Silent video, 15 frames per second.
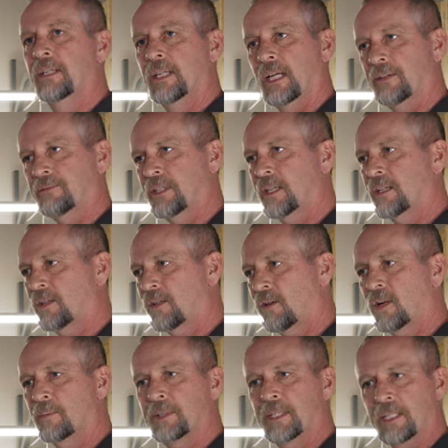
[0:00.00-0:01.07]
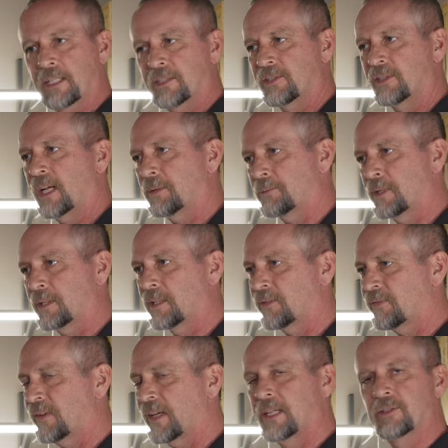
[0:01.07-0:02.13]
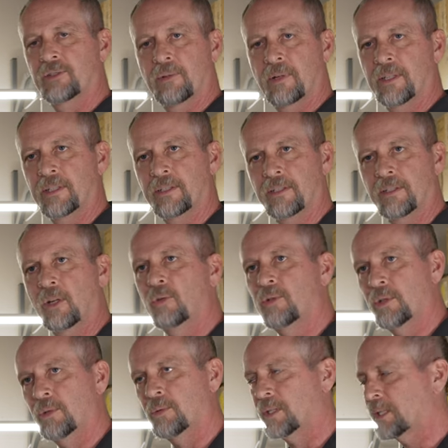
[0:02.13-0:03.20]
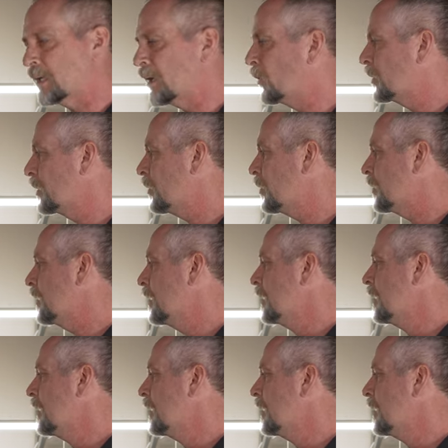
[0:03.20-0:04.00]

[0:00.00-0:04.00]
I've got an alarm in it, it's not running, fan's running, no cooling going on.